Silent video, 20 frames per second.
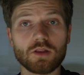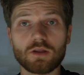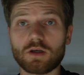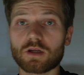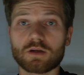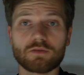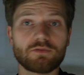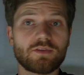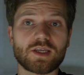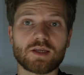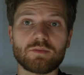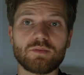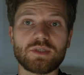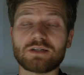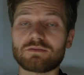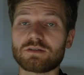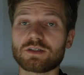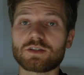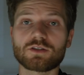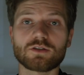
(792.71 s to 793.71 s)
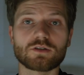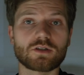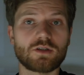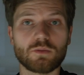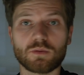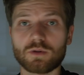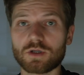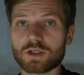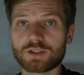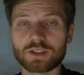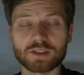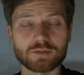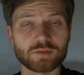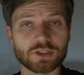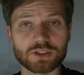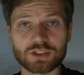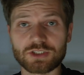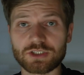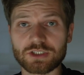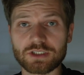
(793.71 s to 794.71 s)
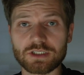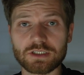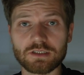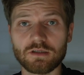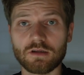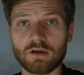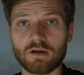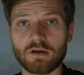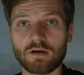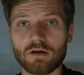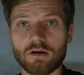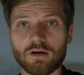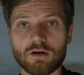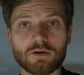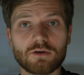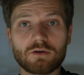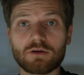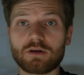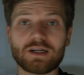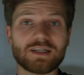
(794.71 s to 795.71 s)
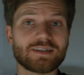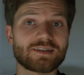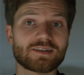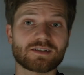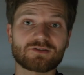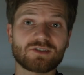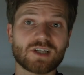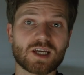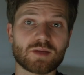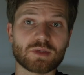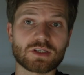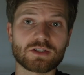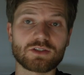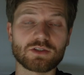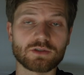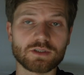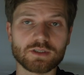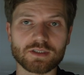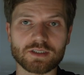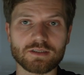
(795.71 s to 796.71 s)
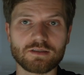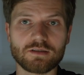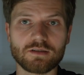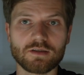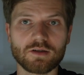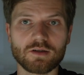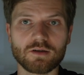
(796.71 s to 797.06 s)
A lot of them never saw a washing machine or a ceramic toilet,